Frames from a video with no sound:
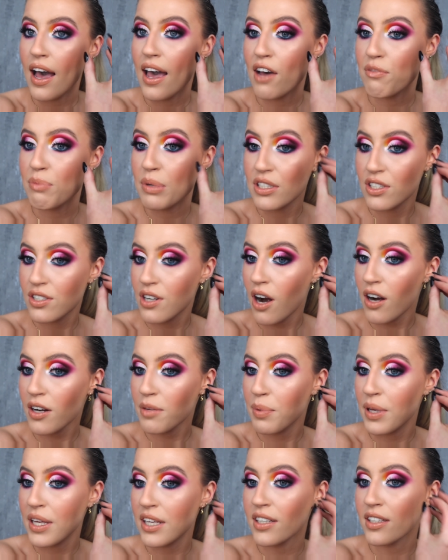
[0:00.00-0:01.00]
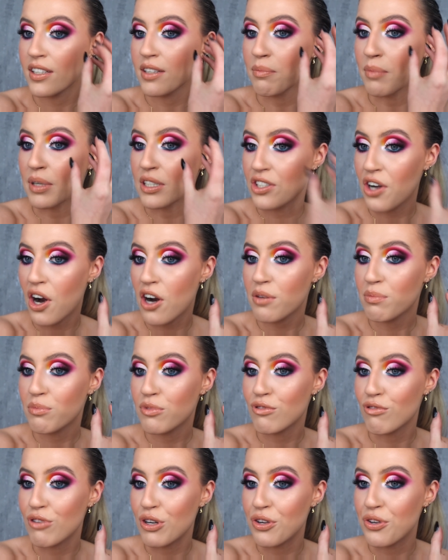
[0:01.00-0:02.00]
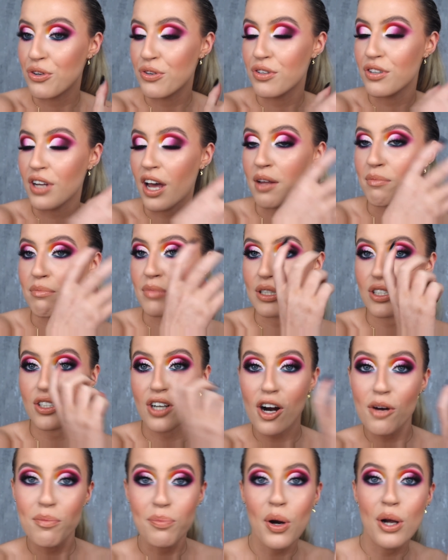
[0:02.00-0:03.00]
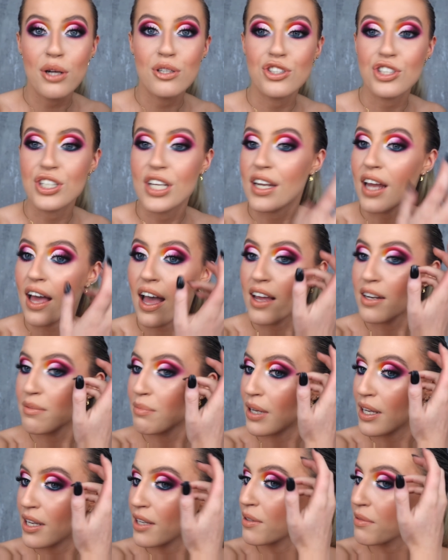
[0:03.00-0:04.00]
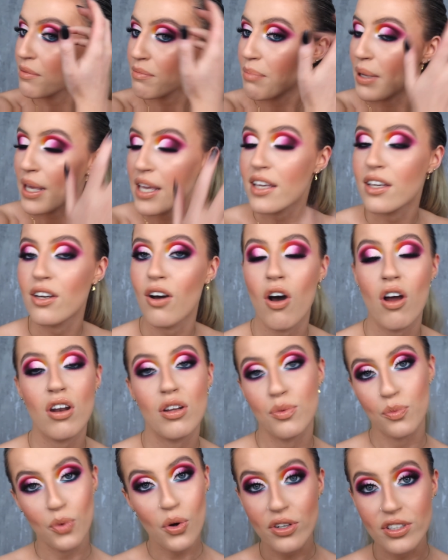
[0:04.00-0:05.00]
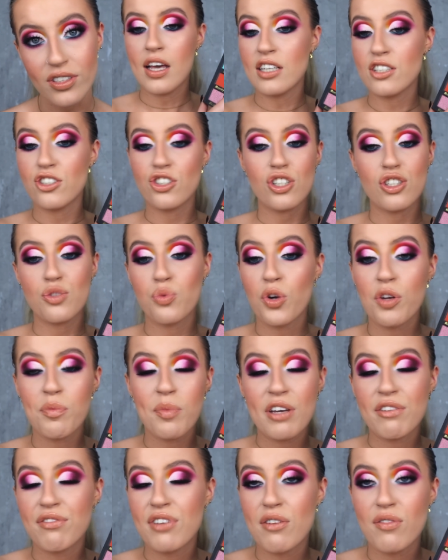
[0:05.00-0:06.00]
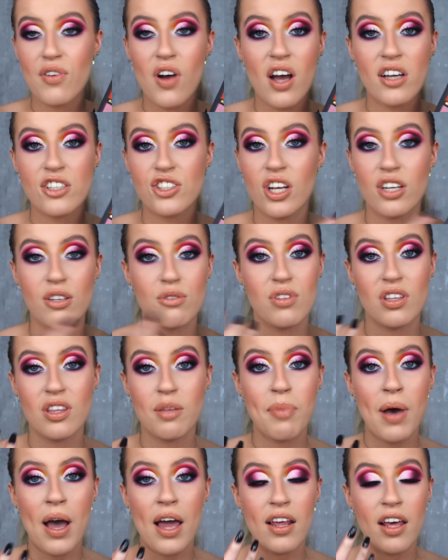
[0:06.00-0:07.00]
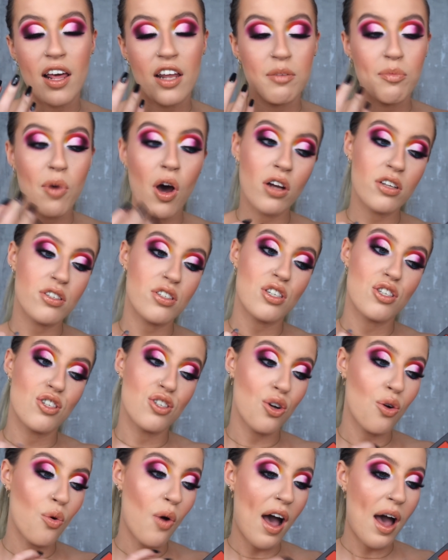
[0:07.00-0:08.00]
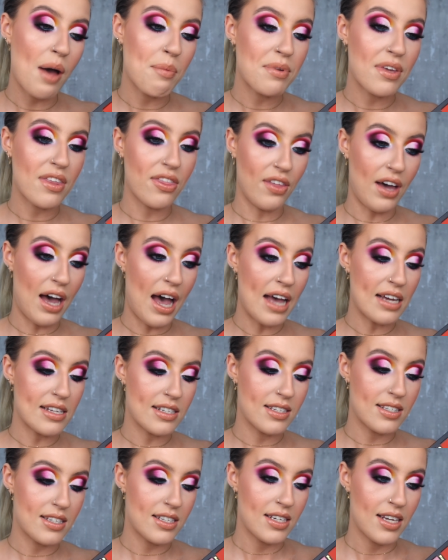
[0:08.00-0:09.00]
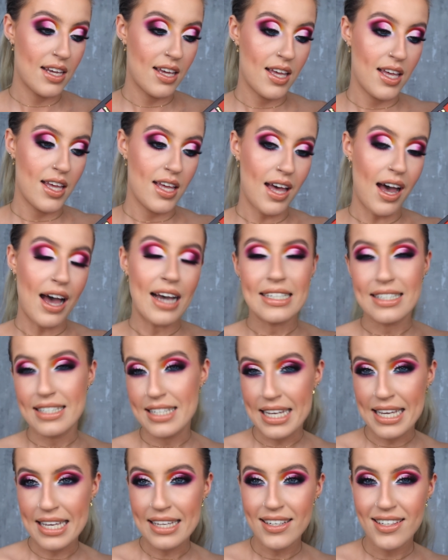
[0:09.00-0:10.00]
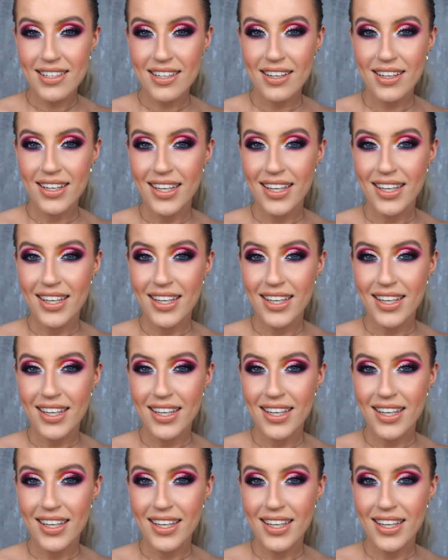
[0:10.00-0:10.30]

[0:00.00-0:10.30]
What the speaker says: I have my dark pink, my dark maroon, and my dark brown shade, and my pink all in one. It's just one of my favorite eyeshadows in the palette, and I'm honestly so happy that I did